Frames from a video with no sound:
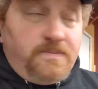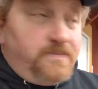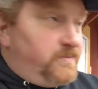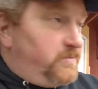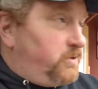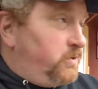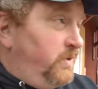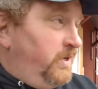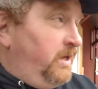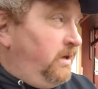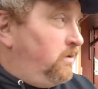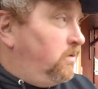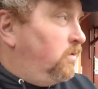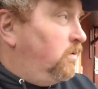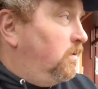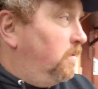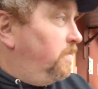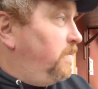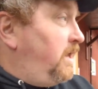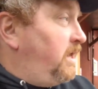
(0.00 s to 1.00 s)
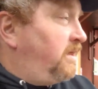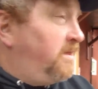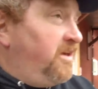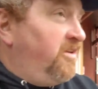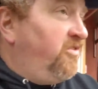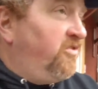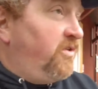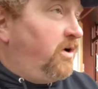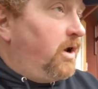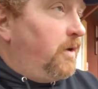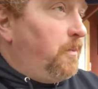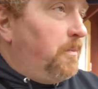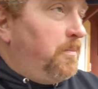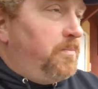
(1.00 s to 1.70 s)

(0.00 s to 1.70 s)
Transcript: So anywho, ain't this fun?